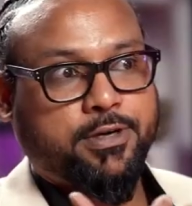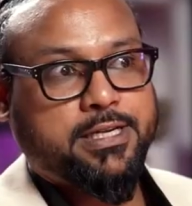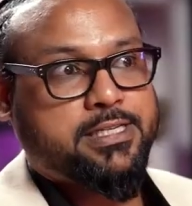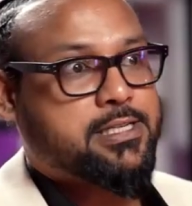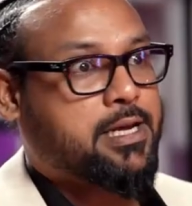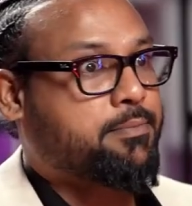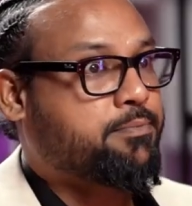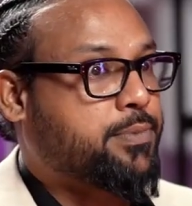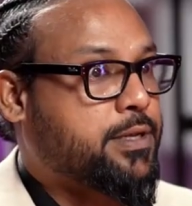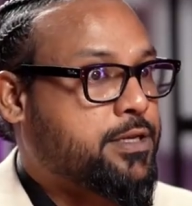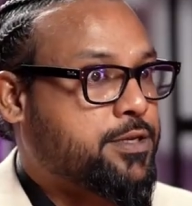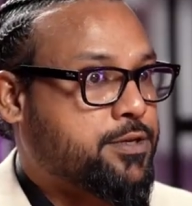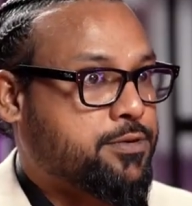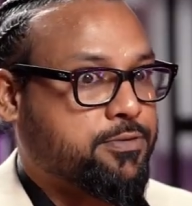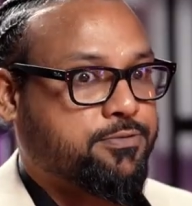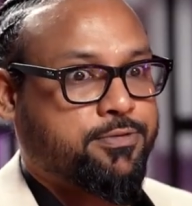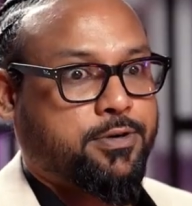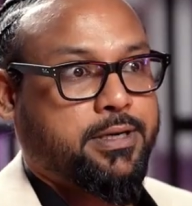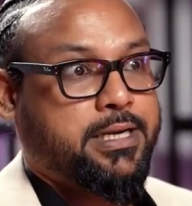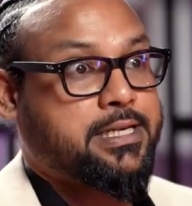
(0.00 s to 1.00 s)
example, you,
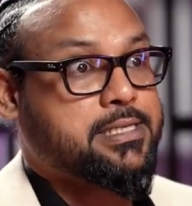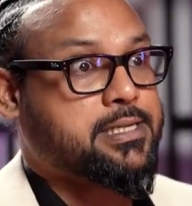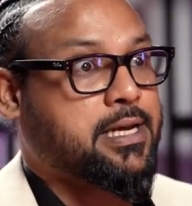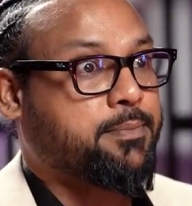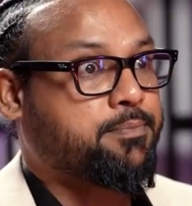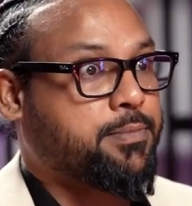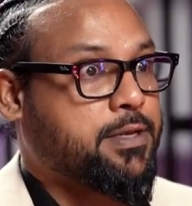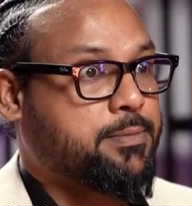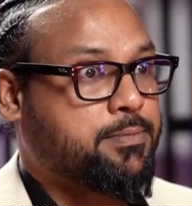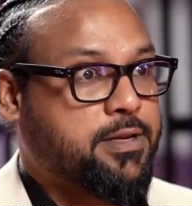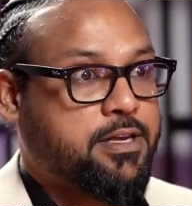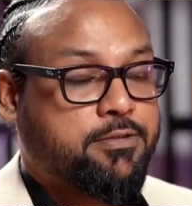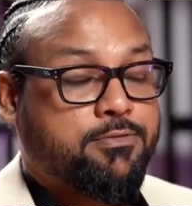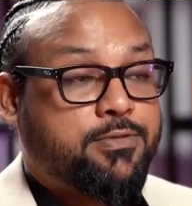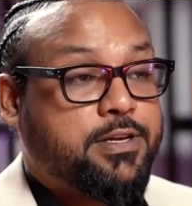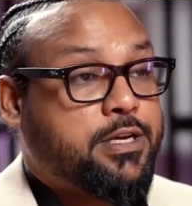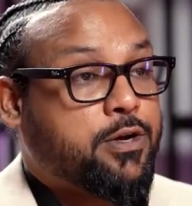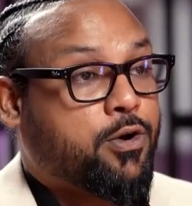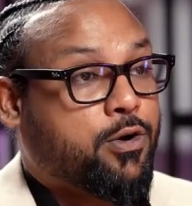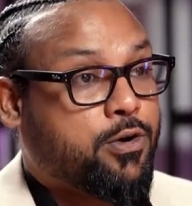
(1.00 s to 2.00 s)
for example, me,
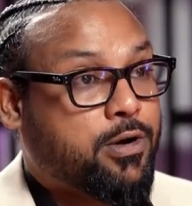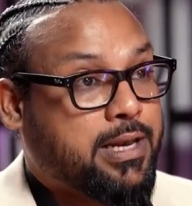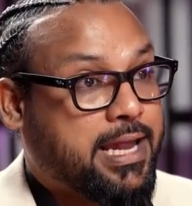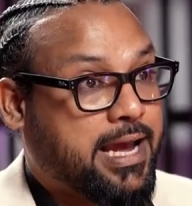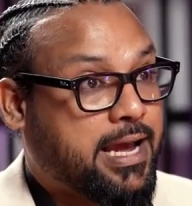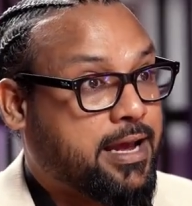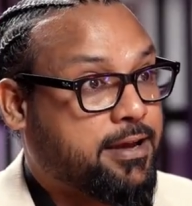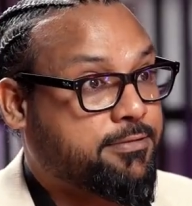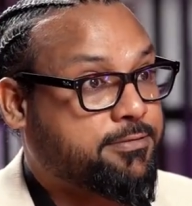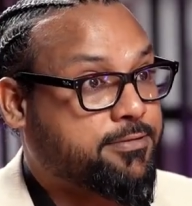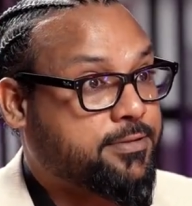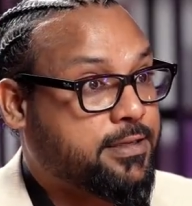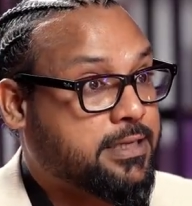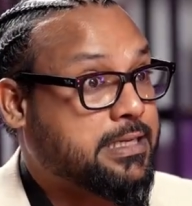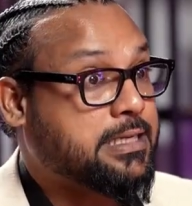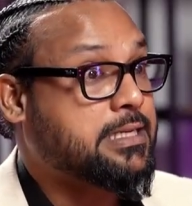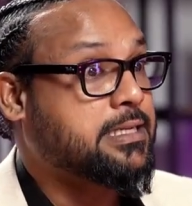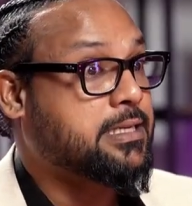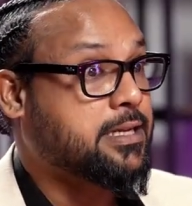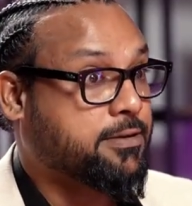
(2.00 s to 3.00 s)
we all have
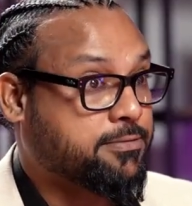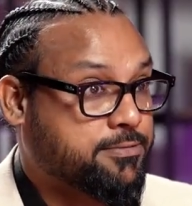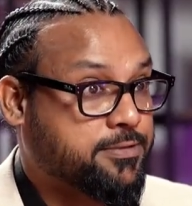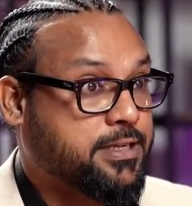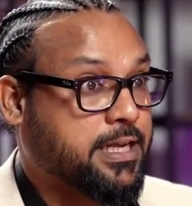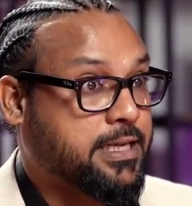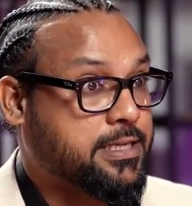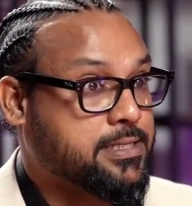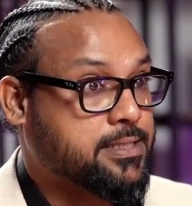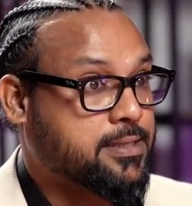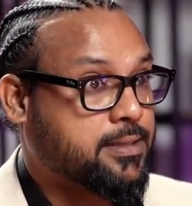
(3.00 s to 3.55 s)
tough days.